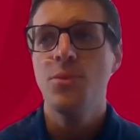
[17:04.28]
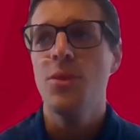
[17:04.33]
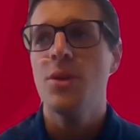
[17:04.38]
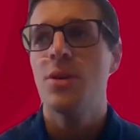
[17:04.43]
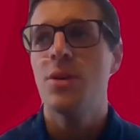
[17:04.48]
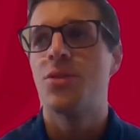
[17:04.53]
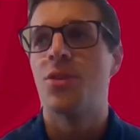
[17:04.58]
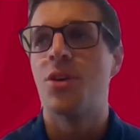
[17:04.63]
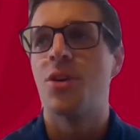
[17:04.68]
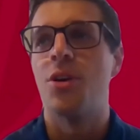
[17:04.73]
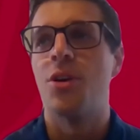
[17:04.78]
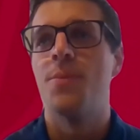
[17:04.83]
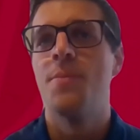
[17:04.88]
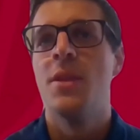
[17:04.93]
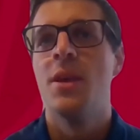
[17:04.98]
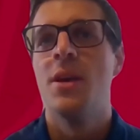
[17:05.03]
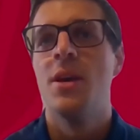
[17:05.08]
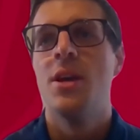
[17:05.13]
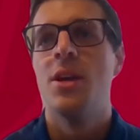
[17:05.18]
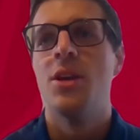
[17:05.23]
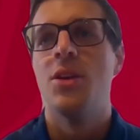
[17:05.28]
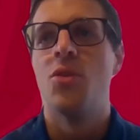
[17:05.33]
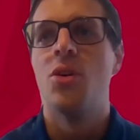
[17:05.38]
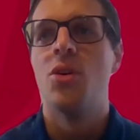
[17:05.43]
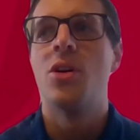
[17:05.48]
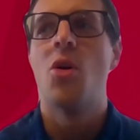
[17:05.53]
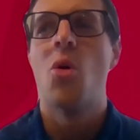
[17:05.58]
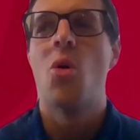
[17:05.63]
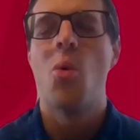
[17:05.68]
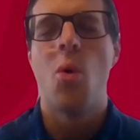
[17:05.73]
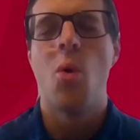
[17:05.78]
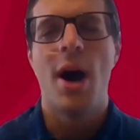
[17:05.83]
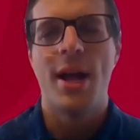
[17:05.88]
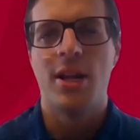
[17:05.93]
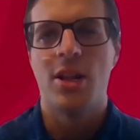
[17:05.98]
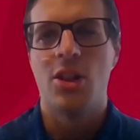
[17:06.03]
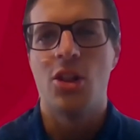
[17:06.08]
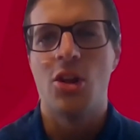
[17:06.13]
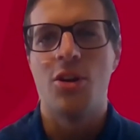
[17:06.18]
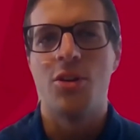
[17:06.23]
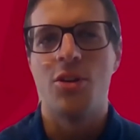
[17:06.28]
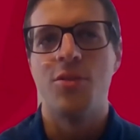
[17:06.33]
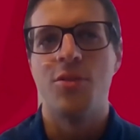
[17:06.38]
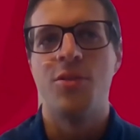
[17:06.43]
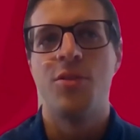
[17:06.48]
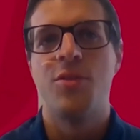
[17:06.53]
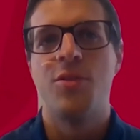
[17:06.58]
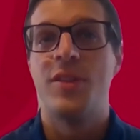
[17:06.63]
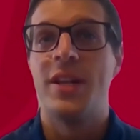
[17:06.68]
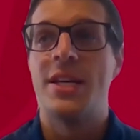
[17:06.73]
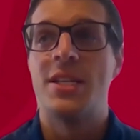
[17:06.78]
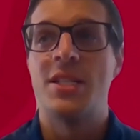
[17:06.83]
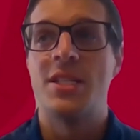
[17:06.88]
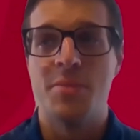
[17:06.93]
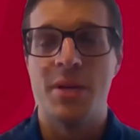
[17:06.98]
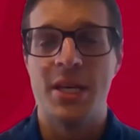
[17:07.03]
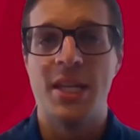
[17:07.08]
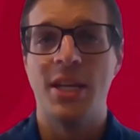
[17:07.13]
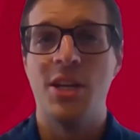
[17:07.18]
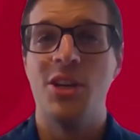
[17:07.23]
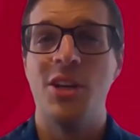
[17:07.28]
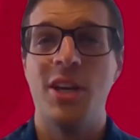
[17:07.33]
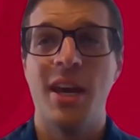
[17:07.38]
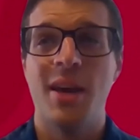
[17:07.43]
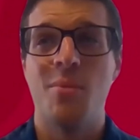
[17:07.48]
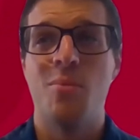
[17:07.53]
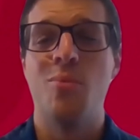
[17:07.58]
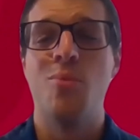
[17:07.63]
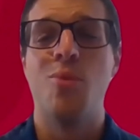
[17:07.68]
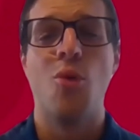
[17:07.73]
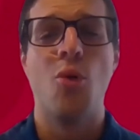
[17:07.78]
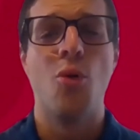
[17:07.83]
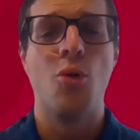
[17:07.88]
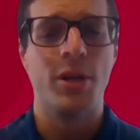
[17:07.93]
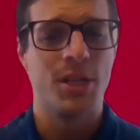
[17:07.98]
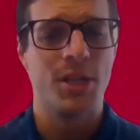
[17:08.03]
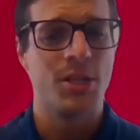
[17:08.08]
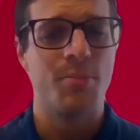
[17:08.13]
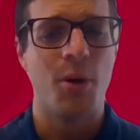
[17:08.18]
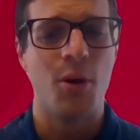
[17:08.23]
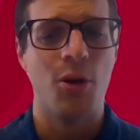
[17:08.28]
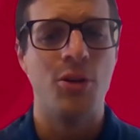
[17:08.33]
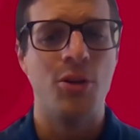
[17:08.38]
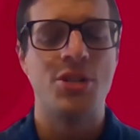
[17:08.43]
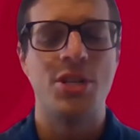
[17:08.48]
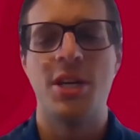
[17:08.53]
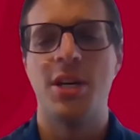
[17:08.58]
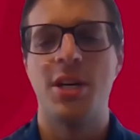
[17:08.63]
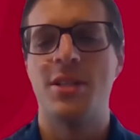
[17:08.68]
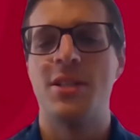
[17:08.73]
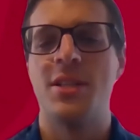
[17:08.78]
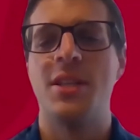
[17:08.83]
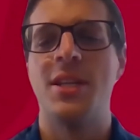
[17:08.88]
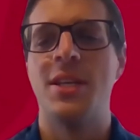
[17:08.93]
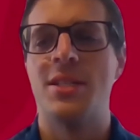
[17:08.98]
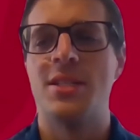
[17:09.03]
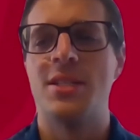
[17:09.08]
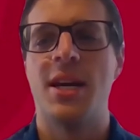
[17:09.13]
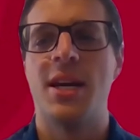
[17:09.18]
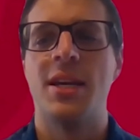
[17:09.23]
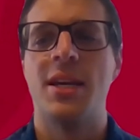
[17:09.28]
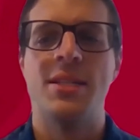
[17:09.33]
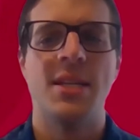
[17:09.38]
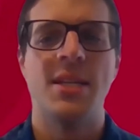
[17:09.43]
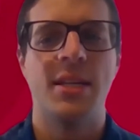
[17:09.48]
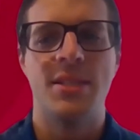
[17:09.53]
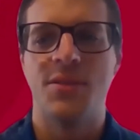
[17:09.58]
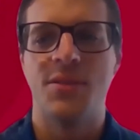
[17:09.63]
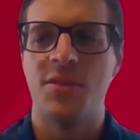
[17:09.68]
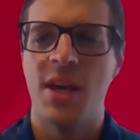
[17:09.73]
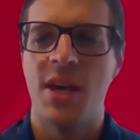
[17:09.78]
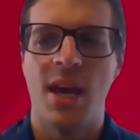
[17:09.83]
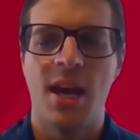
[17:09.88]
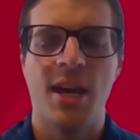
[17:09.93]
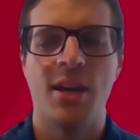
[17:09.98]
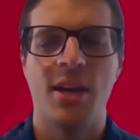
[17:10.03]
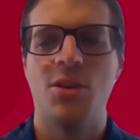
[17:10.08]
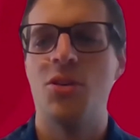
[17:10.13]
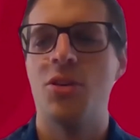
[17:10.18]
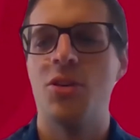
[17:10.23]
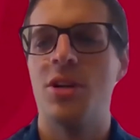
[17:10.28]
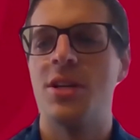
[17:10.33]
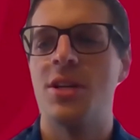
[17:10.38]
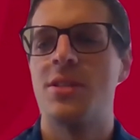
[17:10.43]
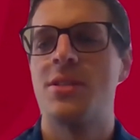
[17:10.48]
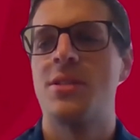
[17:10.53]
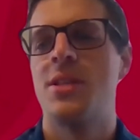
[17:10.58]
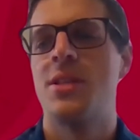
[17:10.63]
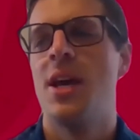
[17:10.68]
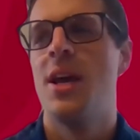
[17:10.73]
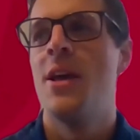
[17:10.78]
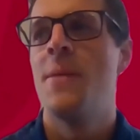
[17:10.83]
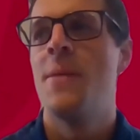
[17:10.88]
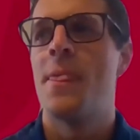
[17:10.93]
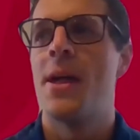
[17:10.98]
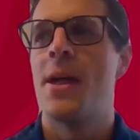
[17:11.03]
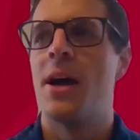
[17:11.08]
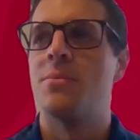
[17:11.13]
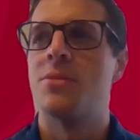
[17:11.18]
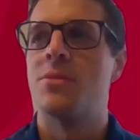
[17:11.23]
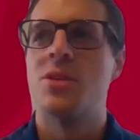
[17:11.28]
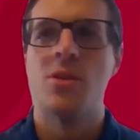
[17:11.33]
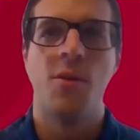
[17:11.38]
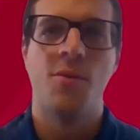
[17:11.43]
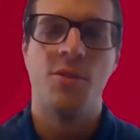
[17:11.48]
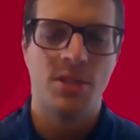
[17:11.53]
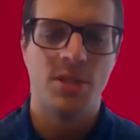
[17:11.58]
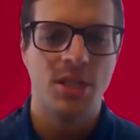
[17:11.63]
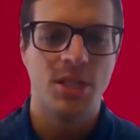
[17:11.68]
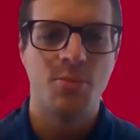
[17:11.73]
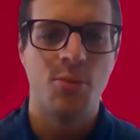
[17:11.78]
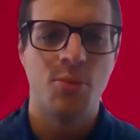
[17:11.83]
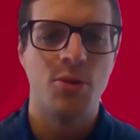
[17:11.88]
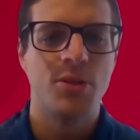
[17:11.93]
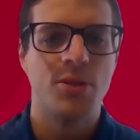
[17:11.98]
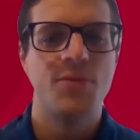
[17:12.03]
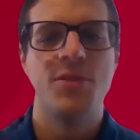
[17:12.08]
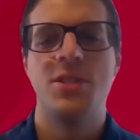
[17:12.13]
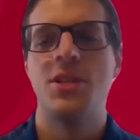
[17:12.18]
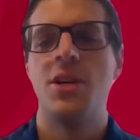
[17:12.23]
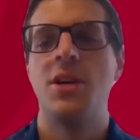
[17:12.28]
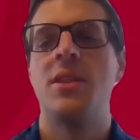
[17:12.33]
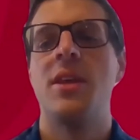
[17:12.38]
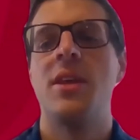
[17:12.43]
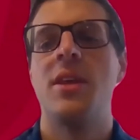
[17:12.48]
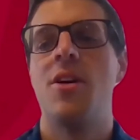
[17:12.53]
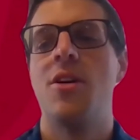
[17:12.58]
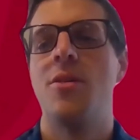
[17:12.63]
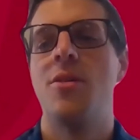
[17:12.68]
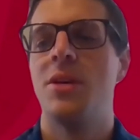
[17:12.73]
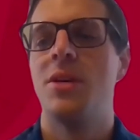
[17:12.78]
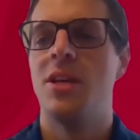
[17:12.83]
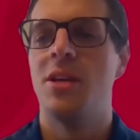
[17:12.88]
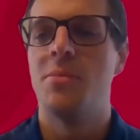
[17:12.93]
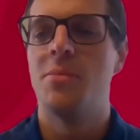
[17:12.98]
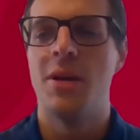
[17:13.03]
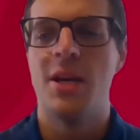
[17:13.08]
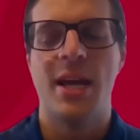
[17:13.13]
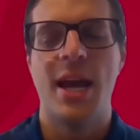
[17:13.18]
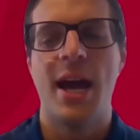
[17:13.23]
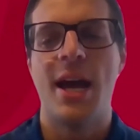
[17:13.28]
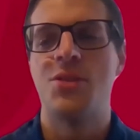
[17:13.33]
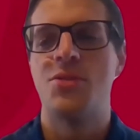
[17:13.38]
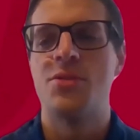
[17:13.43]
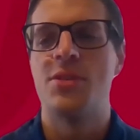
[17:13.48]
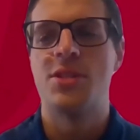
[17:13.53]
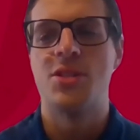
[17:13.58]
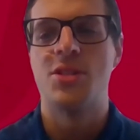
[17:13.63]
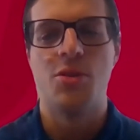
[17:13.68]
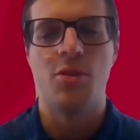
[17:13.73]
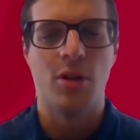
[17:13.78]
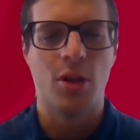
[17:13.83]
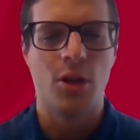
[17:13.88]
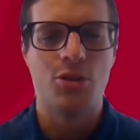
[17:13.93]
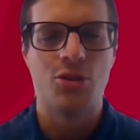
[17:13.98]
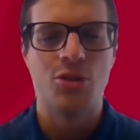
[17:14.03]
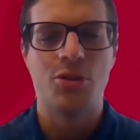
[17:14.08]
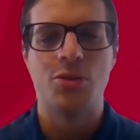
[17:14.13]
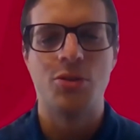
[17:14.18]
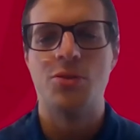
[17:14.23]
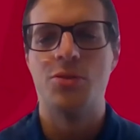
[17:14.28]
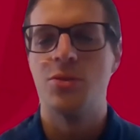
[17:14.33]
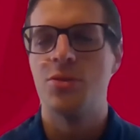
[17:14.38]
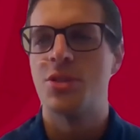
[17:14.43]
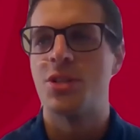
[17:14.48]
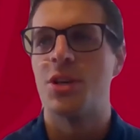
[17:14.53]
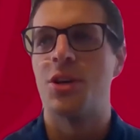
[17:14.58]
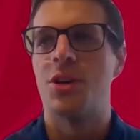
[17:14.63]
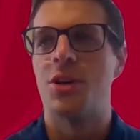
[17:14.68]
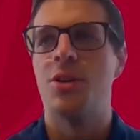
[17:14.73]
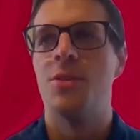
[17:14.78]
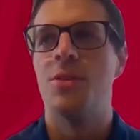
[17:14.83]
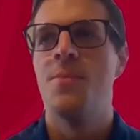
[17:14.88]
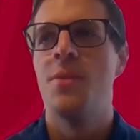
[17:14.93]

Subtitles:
So you've got quite a lot of flexibility. You get broad exposure to things like intensive care units, obviously sports physiotherapy, pediatrics, neurological. So